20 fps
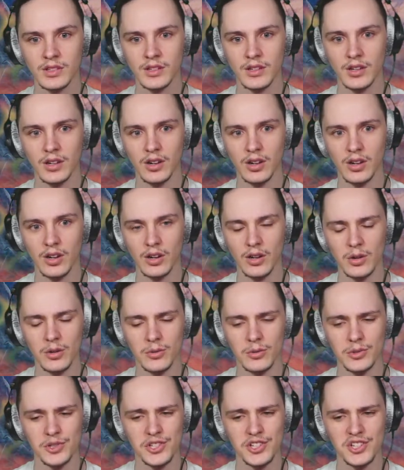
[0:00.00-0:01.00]

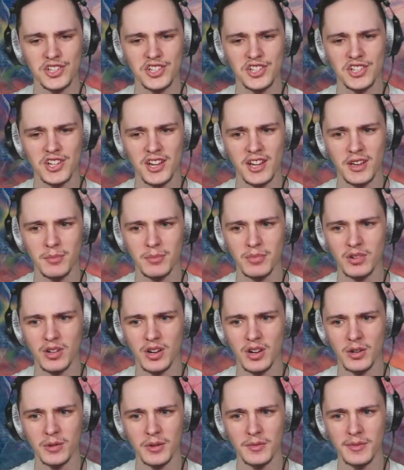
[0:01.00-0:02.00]
Oh shit,
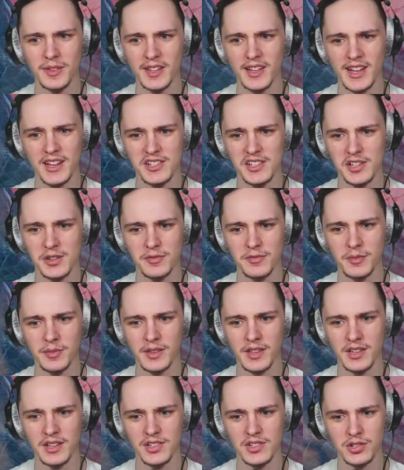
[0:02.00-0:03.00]
bro. If he gets up from
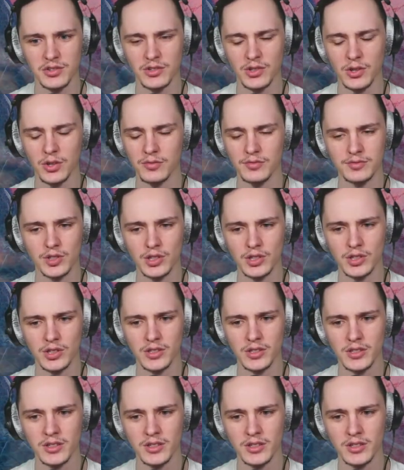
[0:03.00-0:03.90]
this, you're done for.